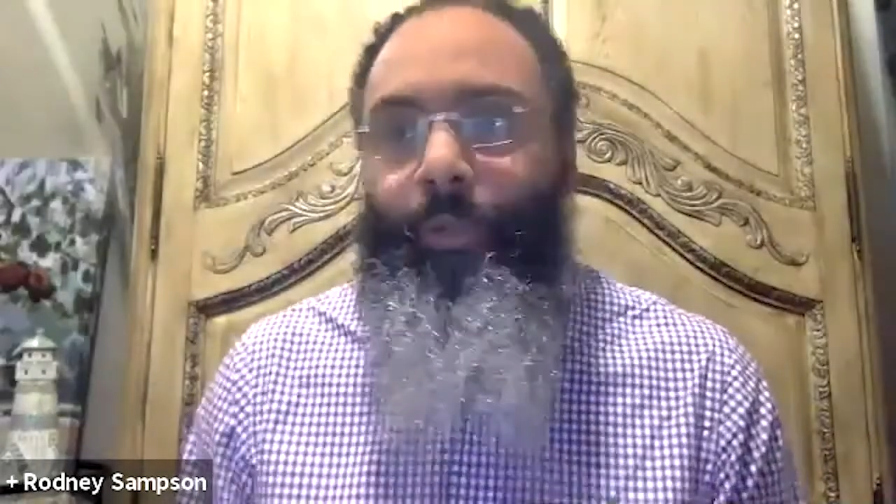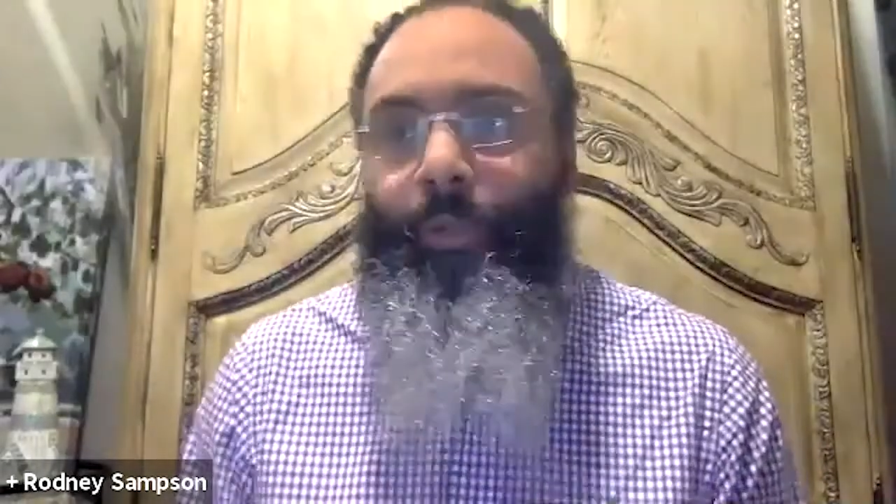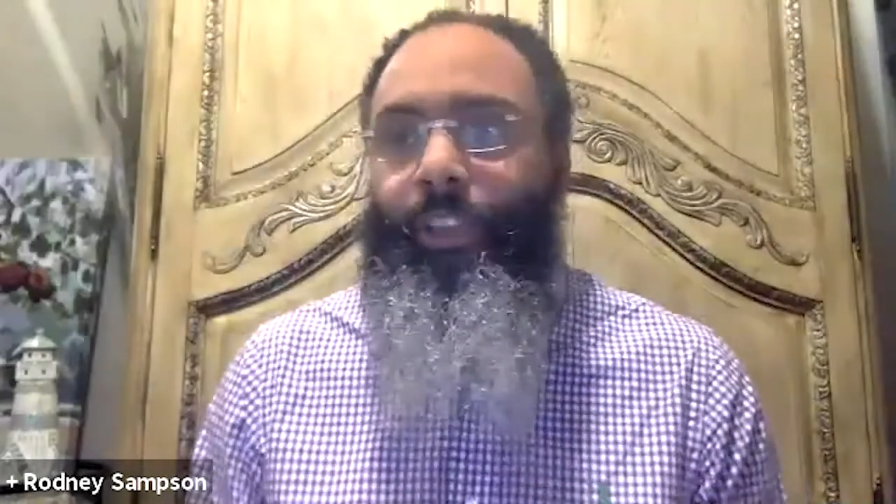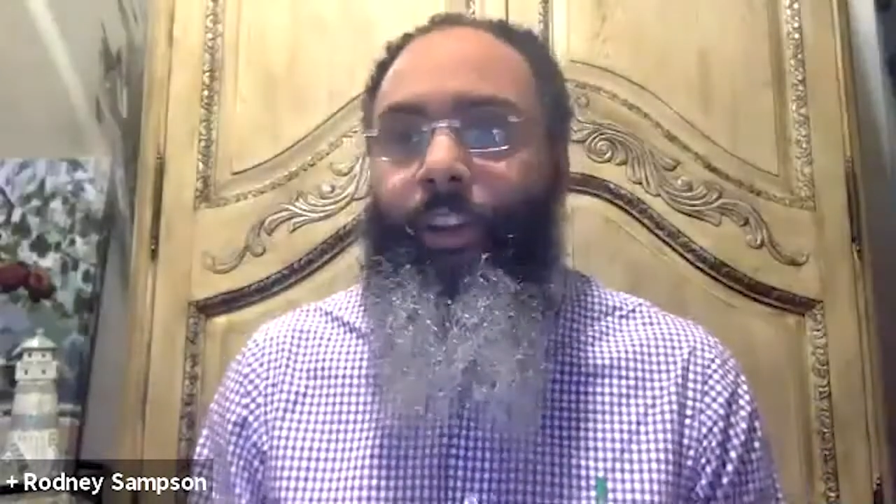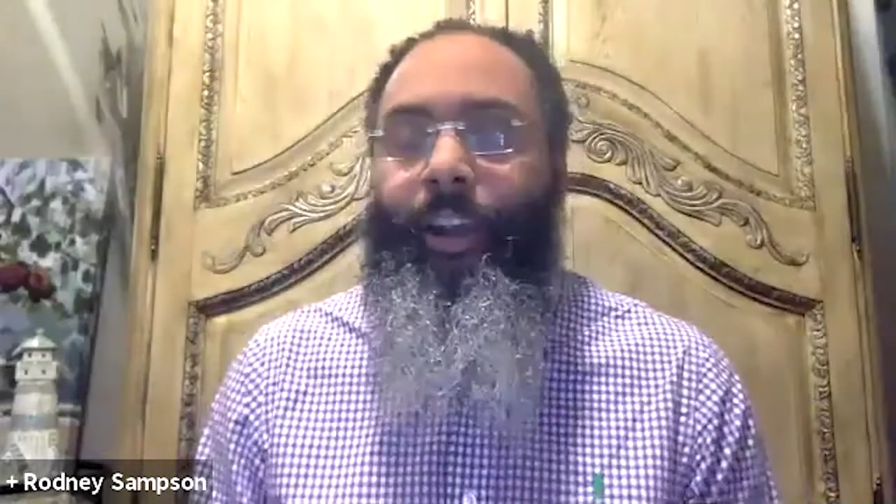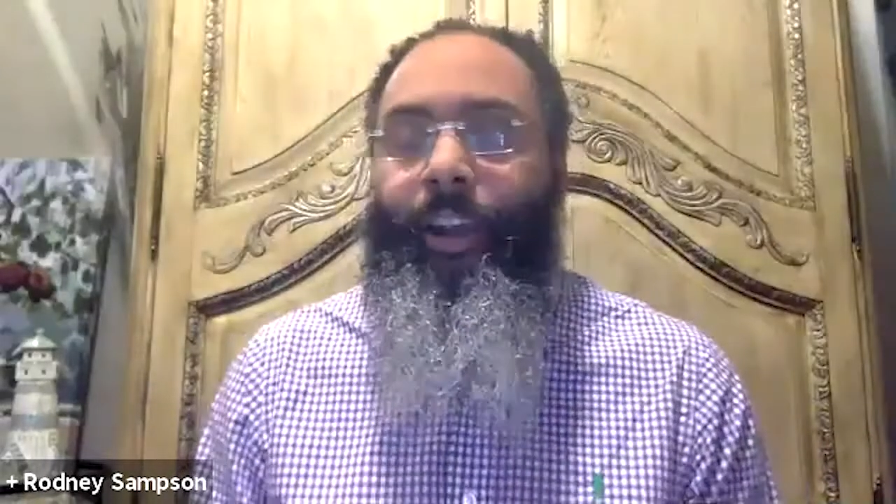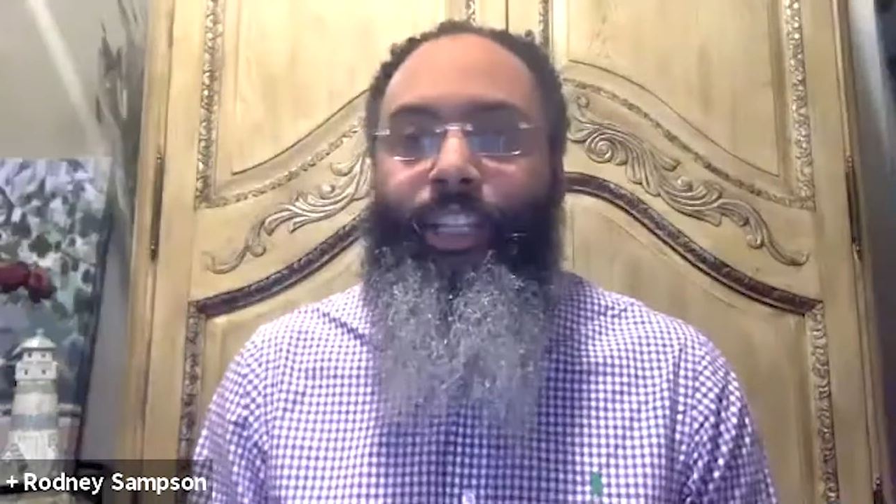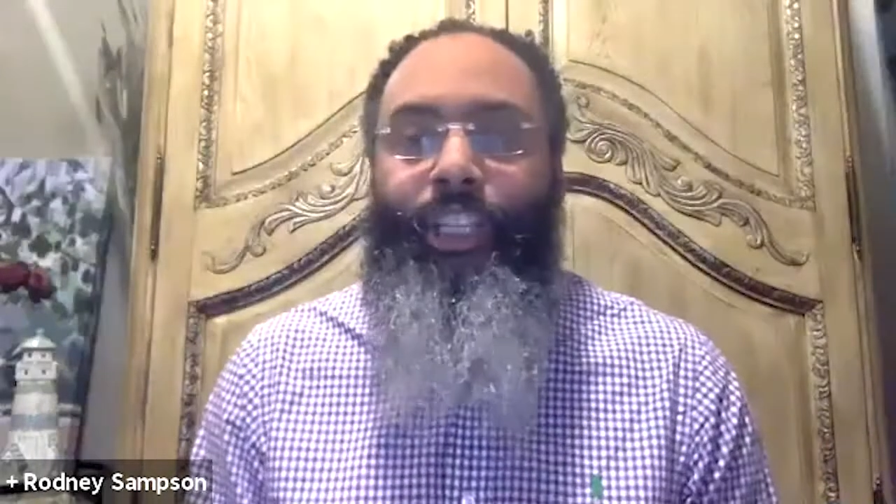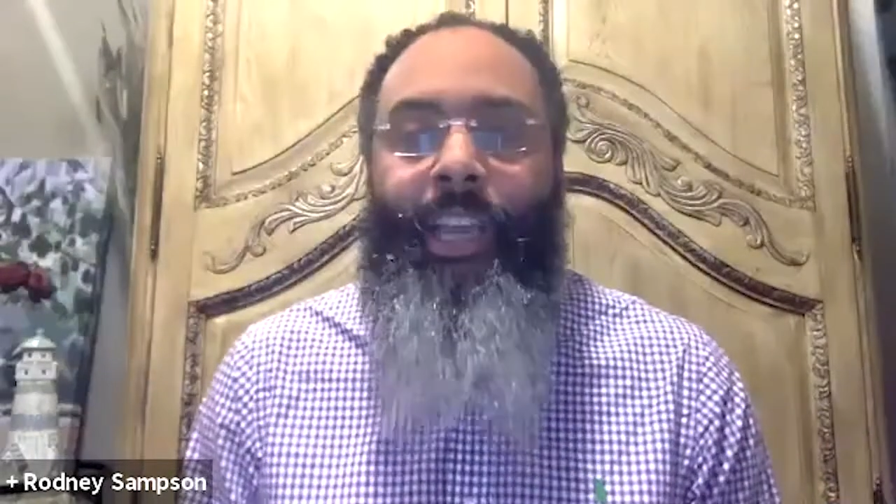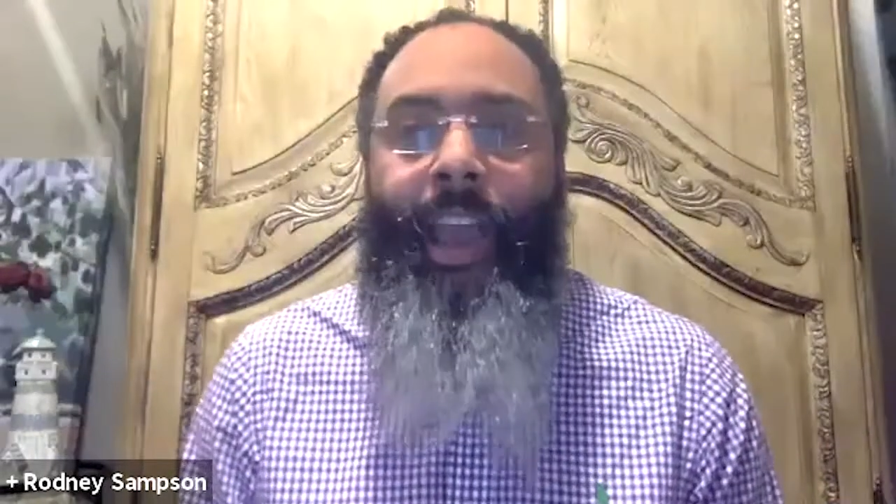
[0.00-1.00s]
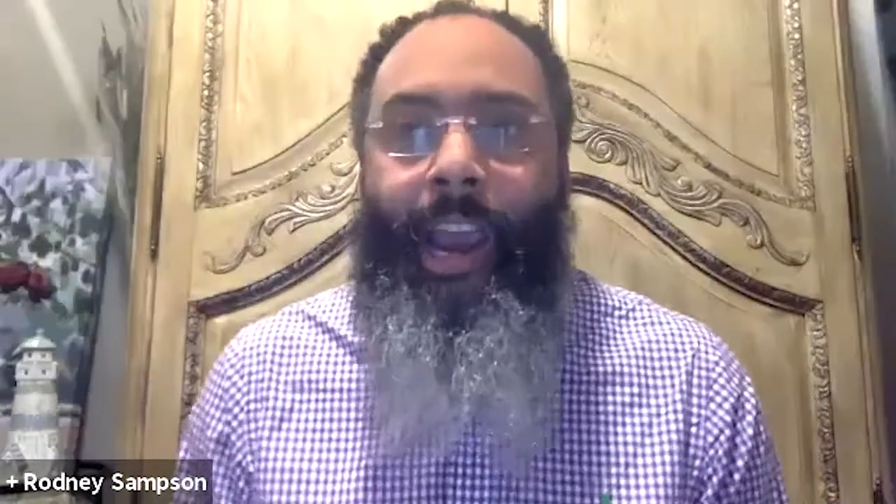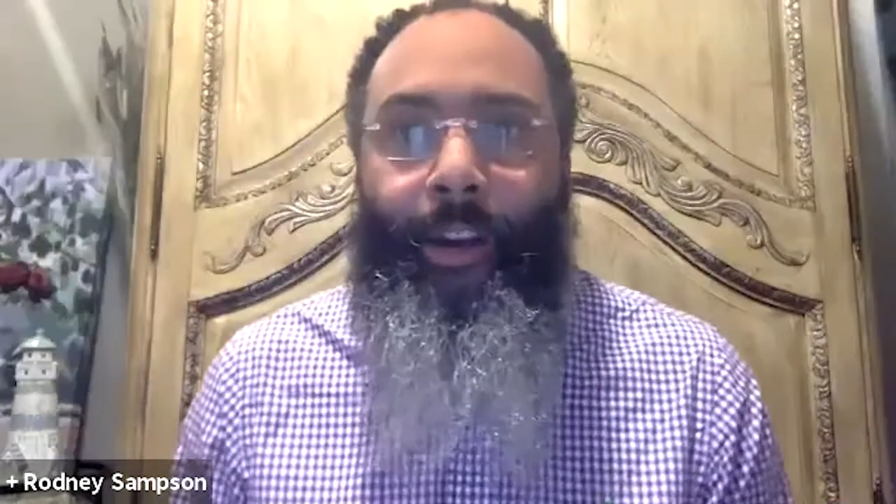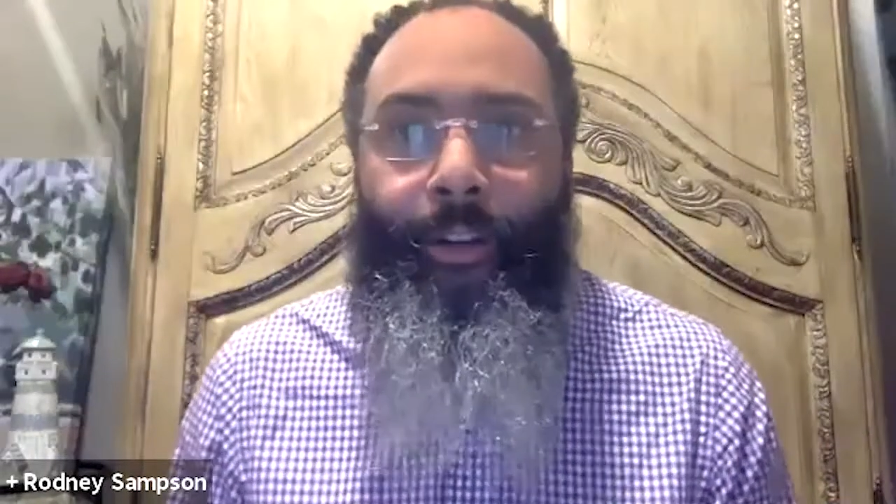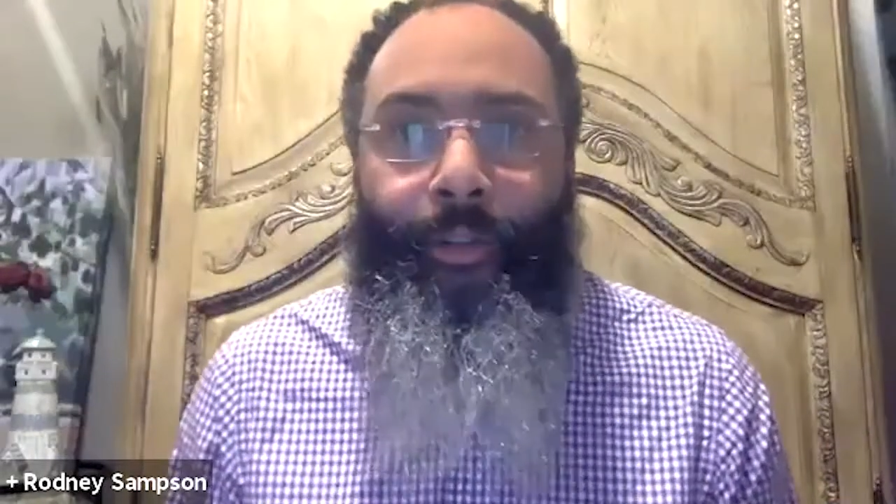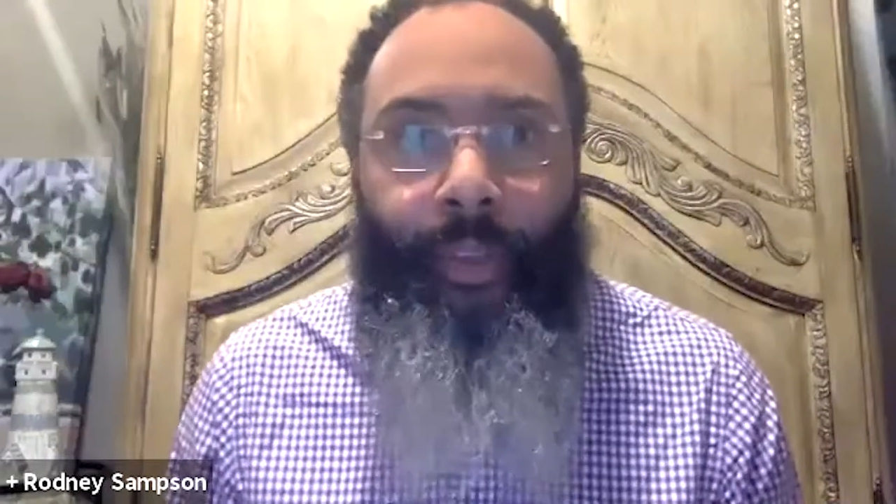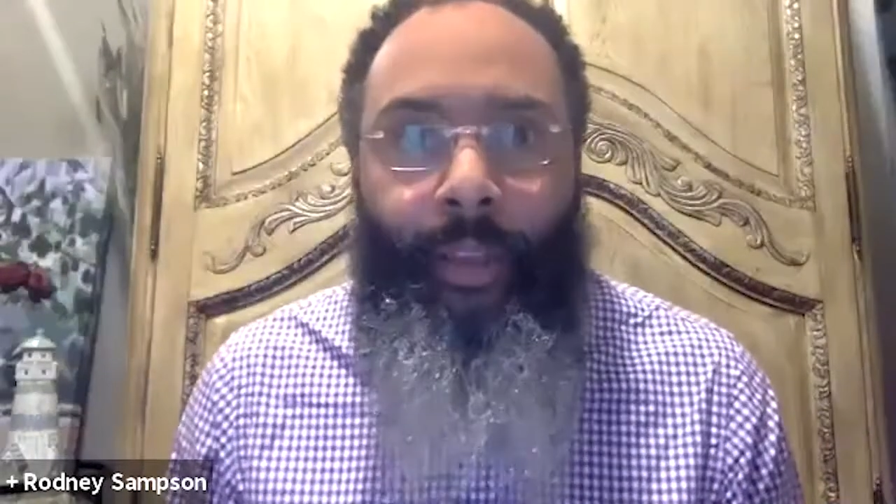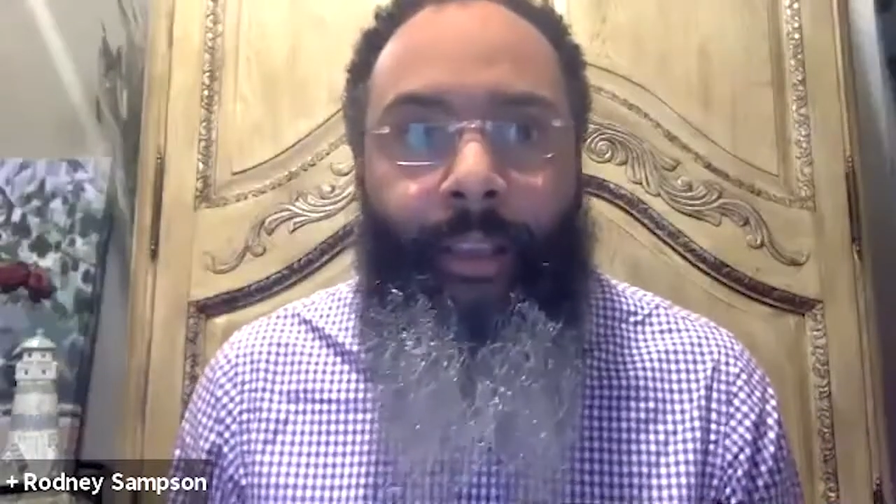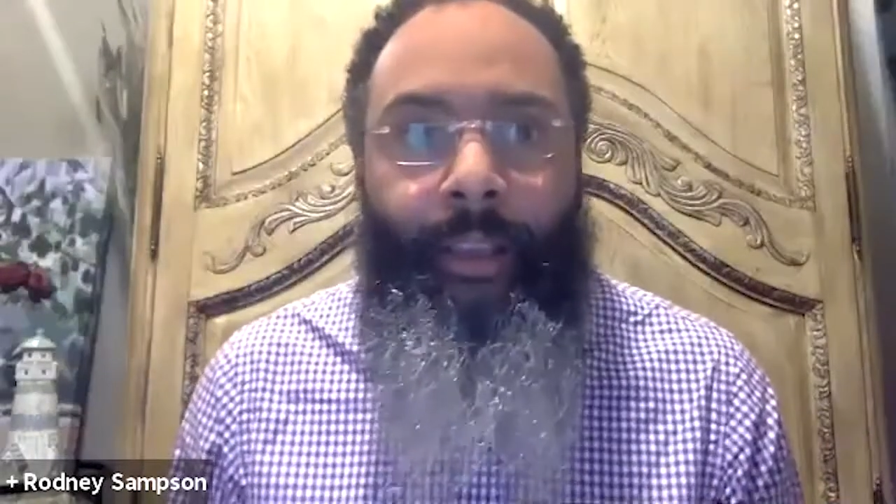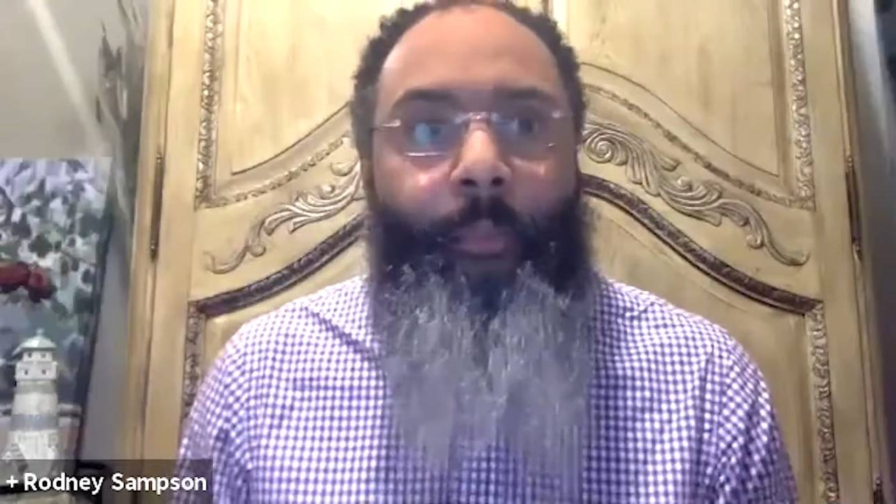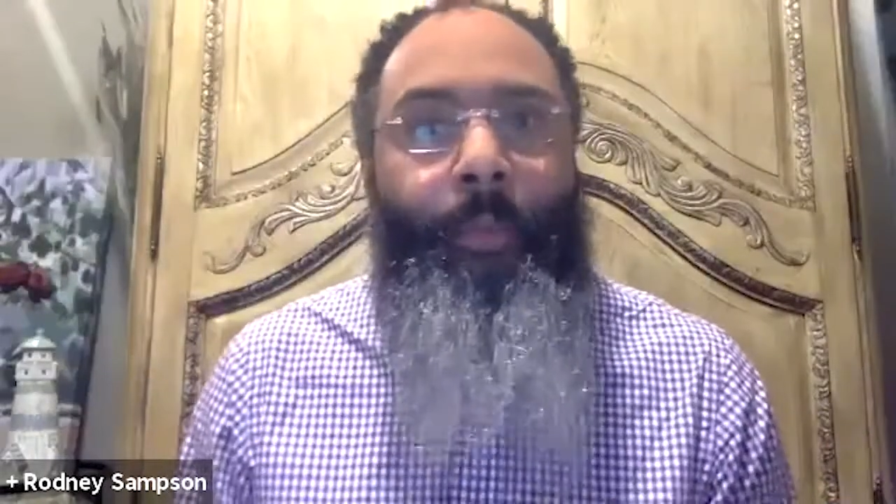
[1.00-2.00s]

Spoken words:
we target geography,